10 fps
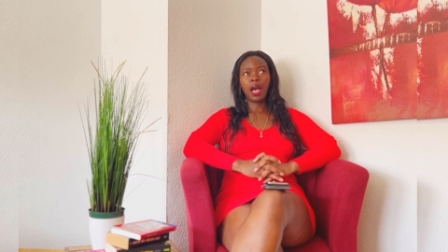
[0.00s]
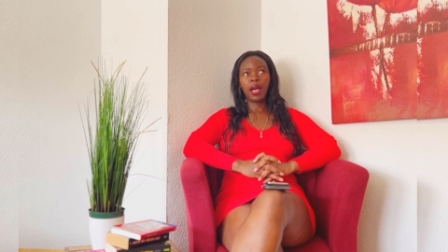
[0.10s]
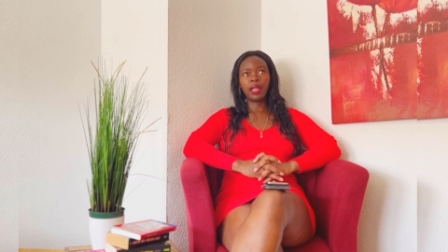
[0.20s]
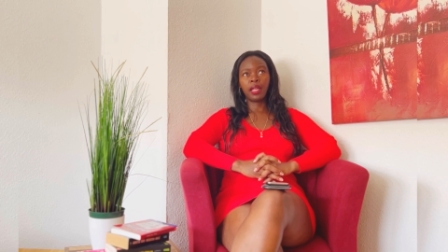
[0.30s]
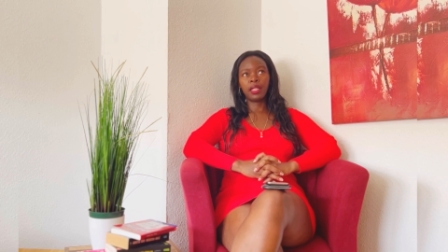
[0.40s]

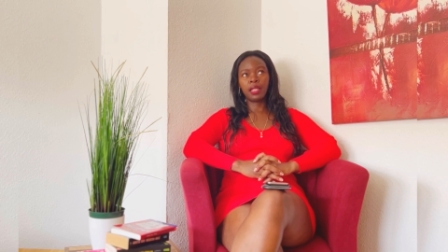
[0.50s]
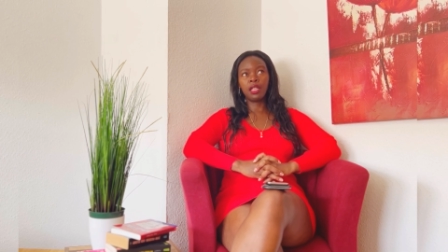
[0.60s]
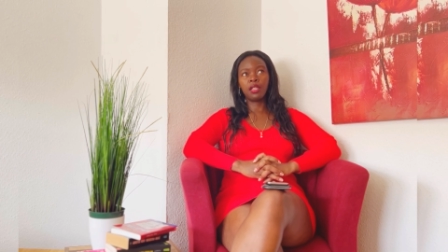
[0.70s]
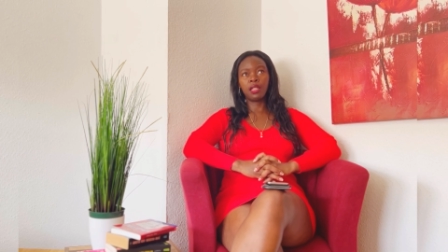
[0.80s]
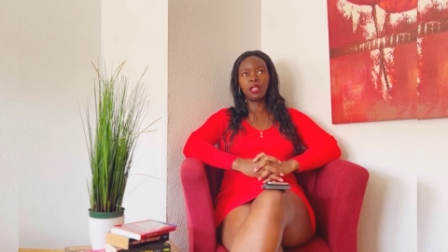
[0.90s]
and I
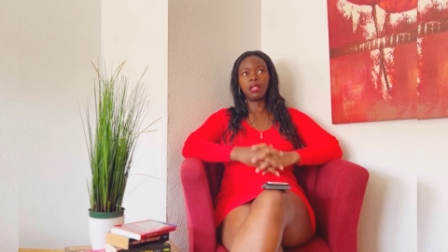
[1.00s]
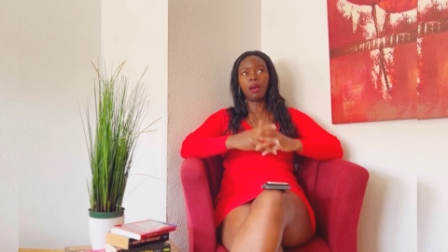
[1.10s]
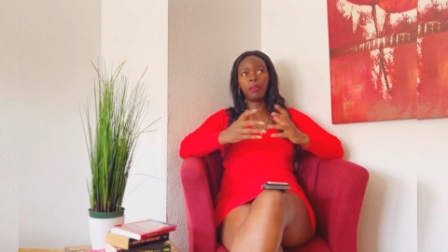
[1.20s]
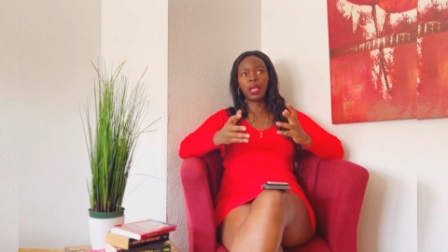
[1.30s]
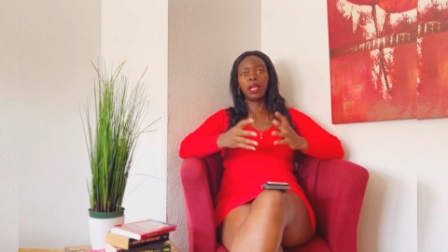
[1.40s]
did in the
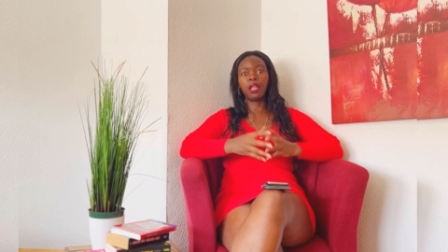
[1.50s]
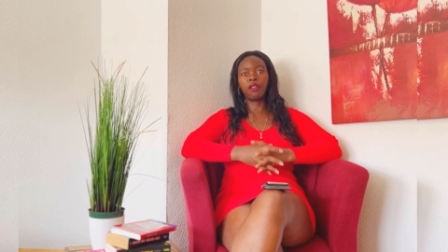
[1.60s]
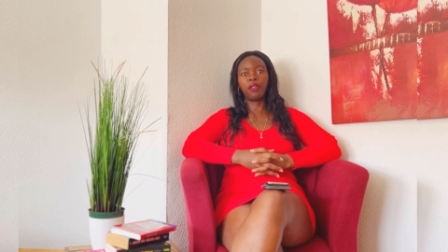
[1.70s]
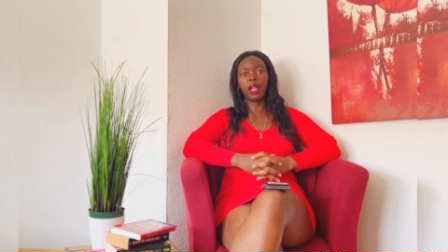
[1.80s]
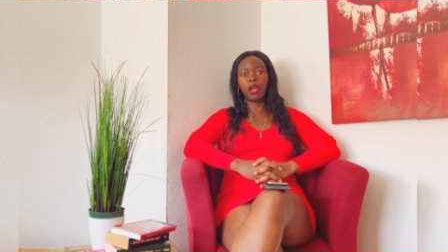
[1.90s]
beginning
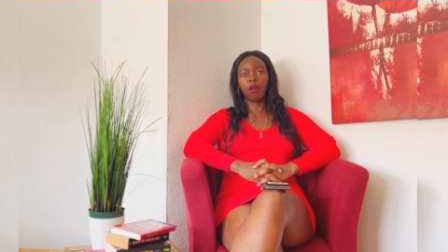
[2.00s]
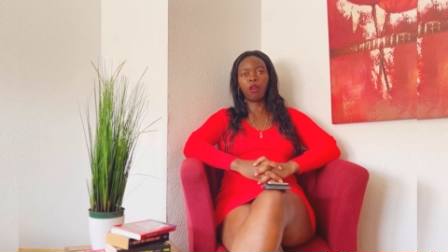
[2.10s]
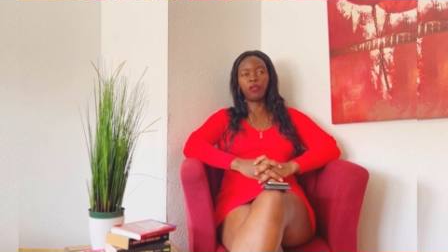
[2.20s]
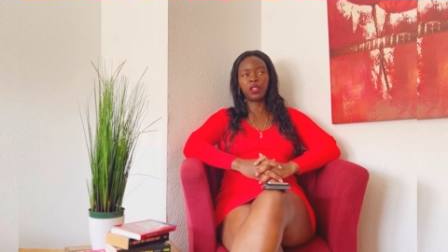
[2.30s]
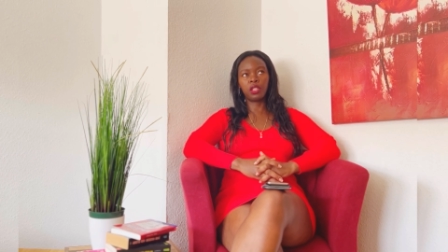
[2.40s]
fly
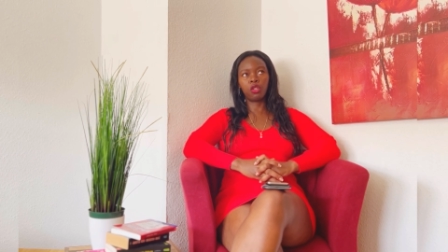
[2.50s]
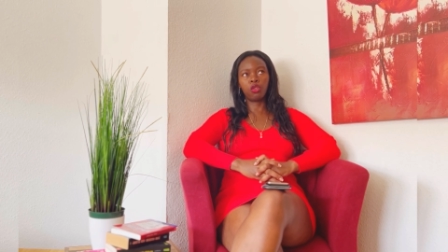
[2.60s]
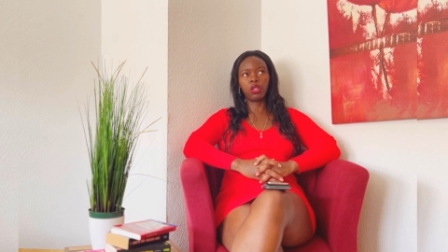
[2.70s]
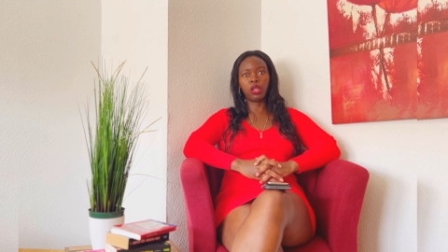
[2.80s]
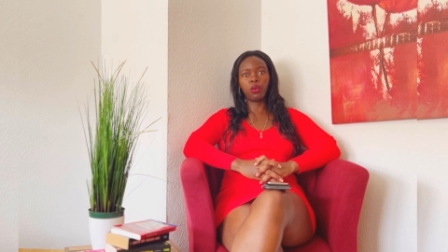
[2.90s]
often
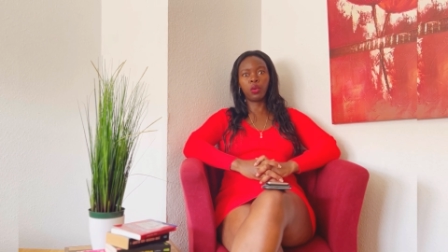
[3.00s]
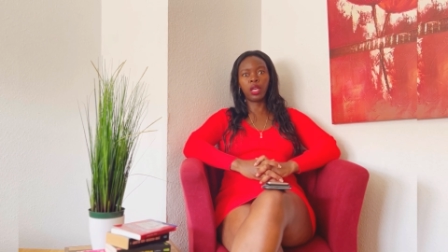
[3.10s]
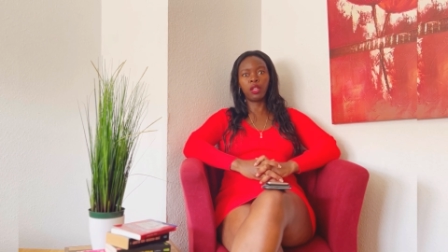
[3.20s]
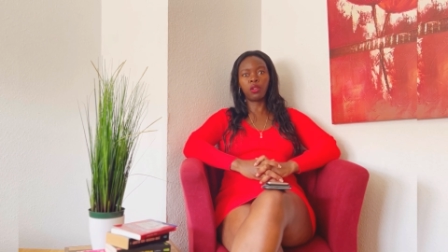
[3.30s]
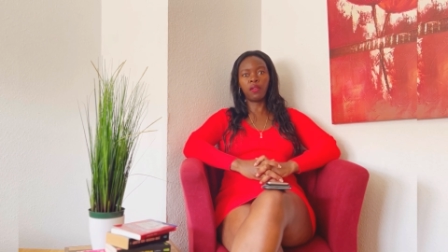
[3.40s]
to the
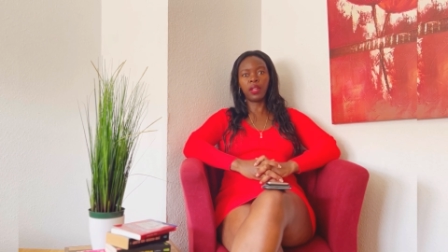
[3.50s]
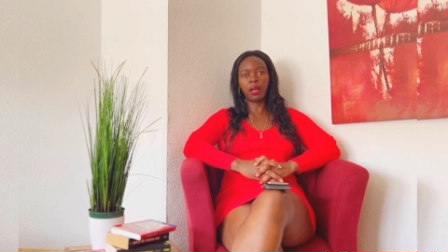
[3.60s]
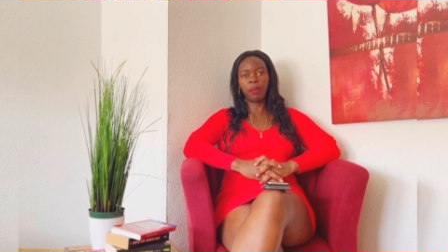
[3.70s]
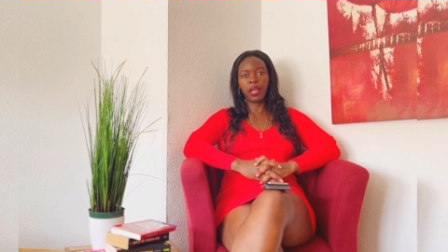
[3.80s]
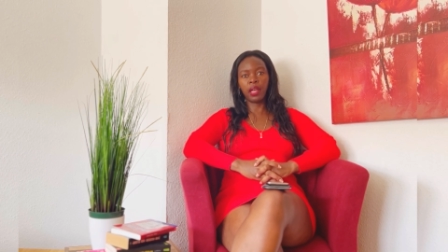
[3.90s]
UK to have
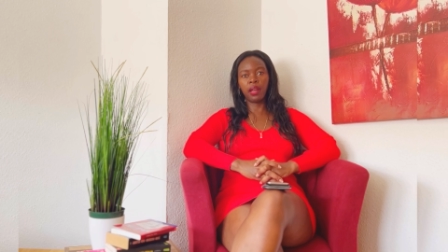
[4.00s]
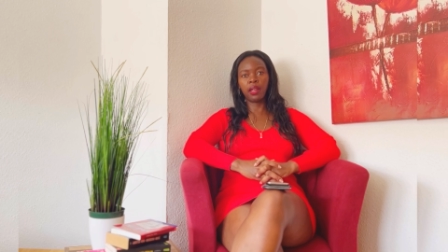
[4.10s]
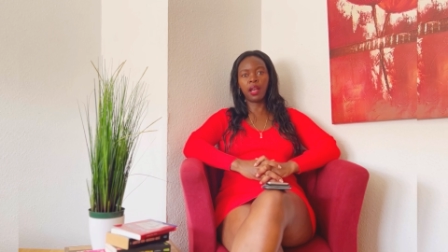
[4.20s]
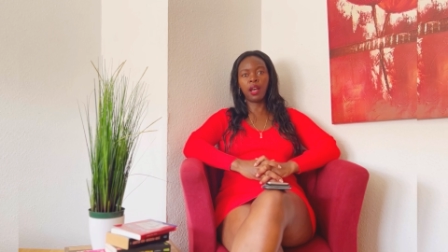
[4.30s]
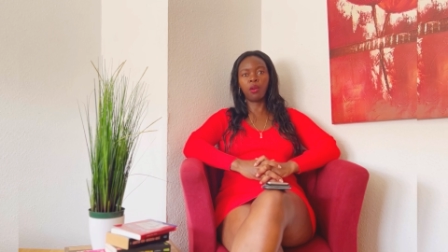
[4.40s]
like my hair
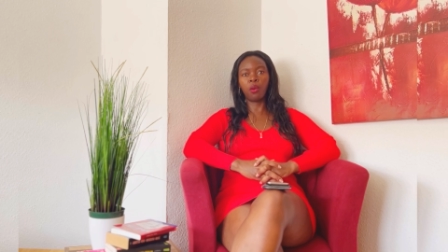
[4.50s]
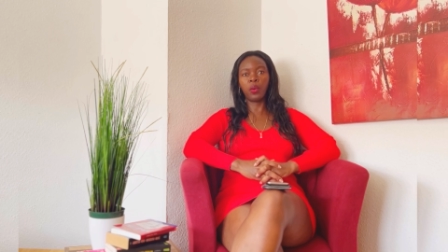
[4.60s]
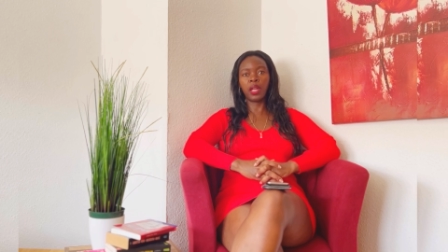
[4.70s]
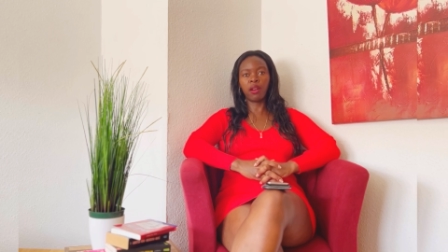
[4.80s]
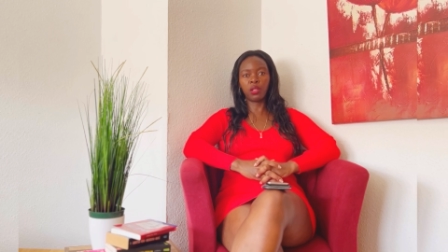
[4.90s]
done, or
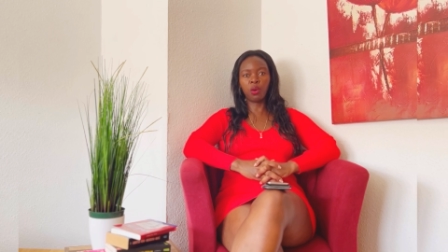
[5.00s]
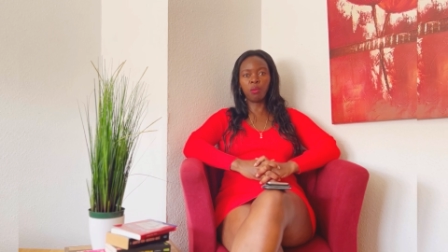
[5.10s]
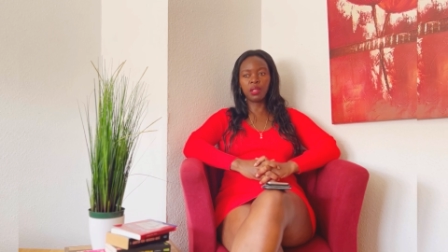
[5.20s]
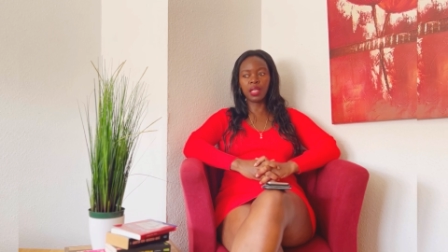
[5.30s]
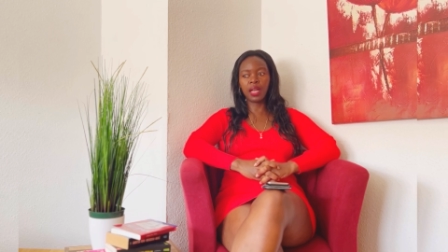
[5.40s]
when I was
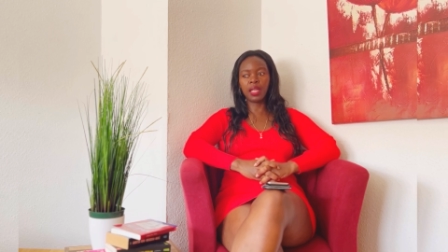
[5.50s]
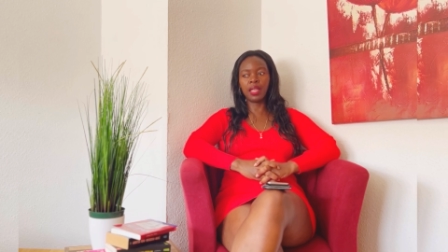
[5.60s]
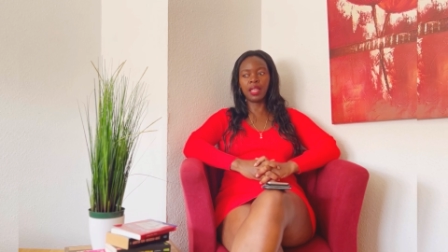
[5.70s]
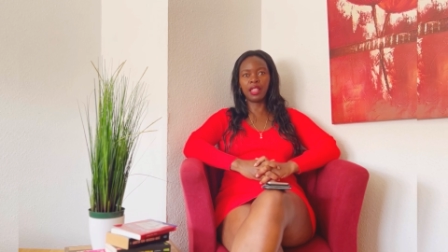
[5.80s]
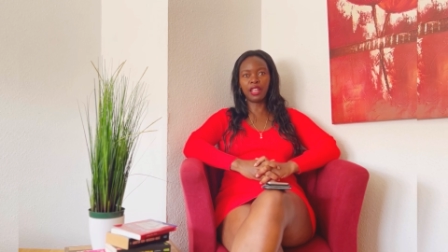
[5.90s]
homesick I
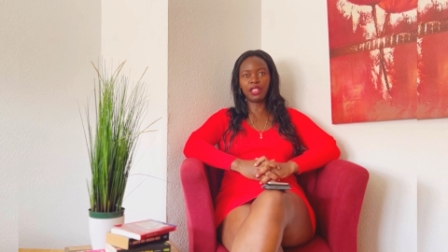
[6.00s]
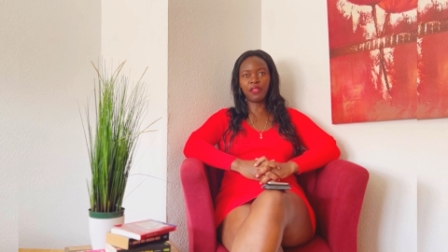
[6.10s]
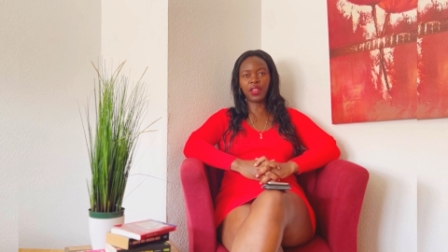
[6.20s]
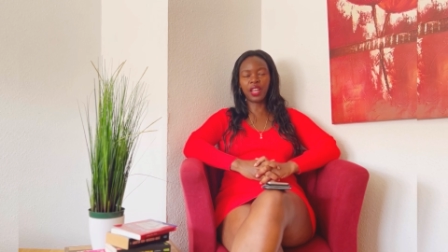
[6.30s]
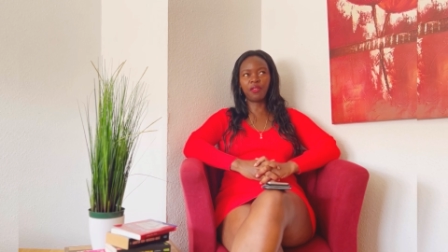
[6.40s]
needed that
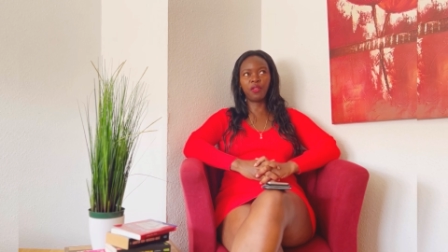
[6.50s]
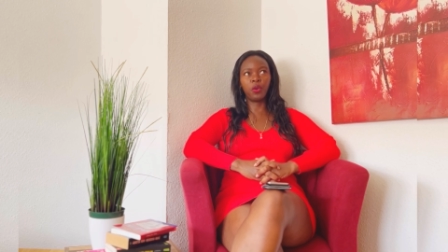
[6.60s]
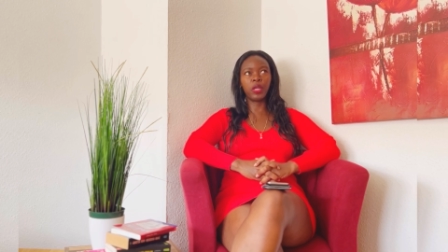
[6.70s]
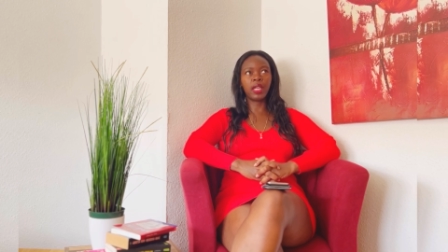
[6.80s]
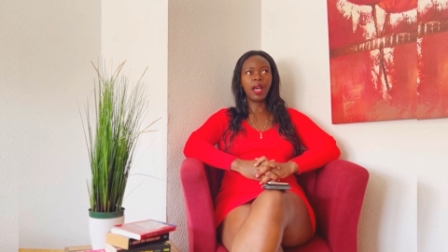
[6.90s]
African
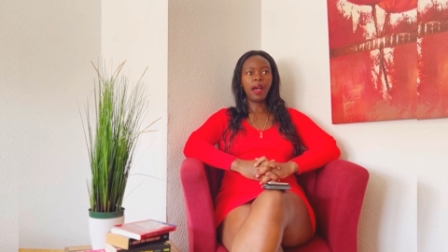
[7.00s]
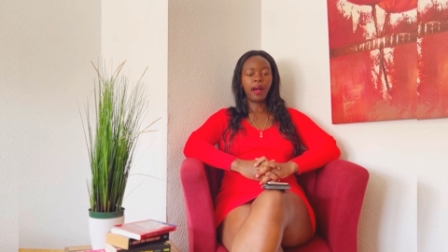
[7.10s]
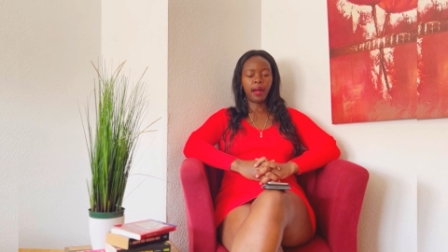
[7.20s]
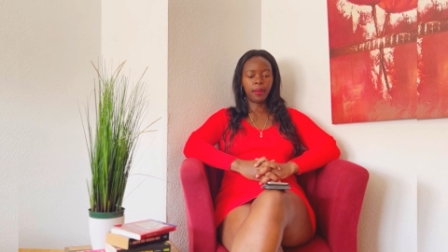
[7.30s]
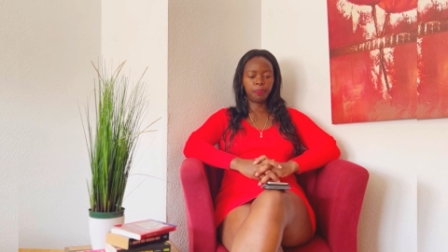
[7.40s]
food.
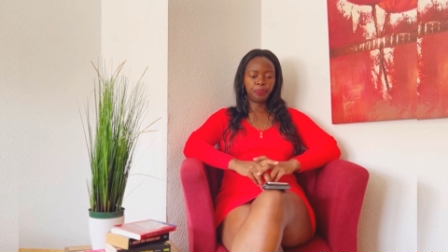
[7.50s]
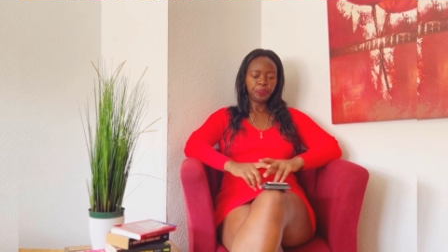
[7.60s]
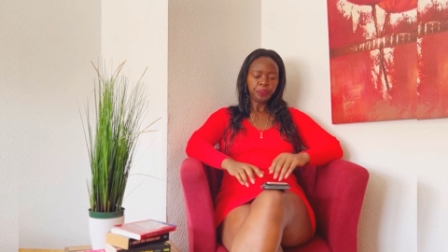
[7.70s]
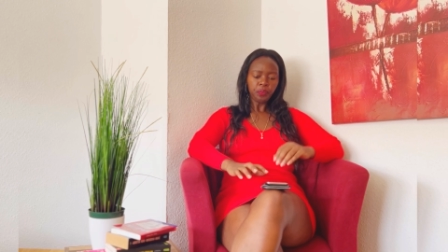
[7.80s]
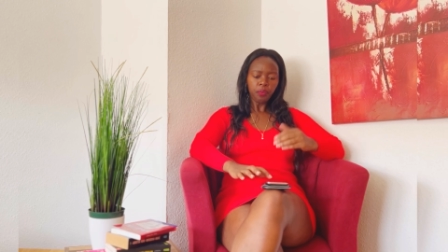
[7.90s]

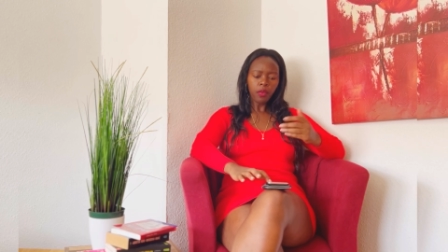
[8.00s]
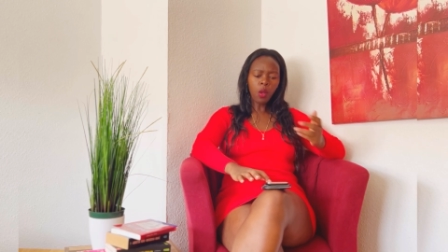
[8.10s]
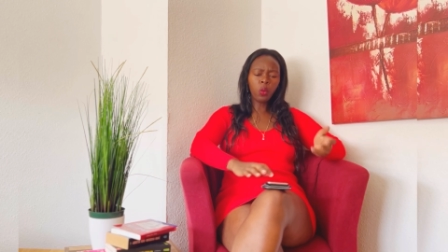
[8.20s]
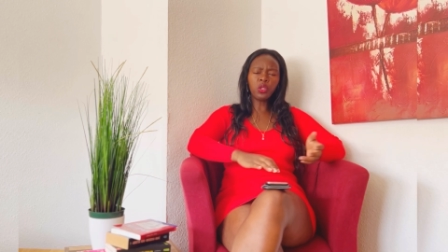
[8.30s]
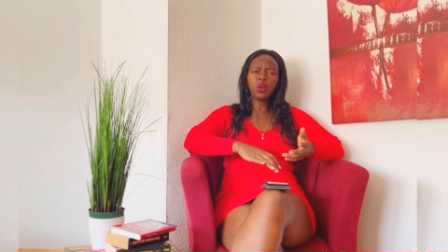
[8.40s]

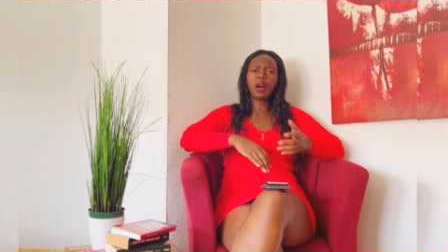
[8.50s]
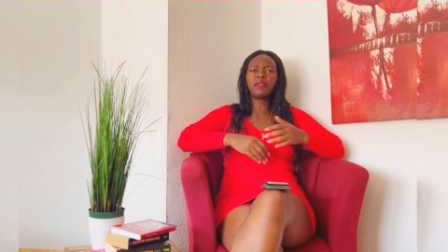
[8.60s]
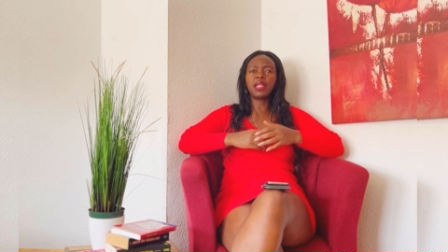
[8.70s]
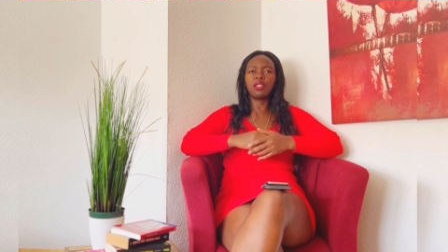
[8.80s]
We do have that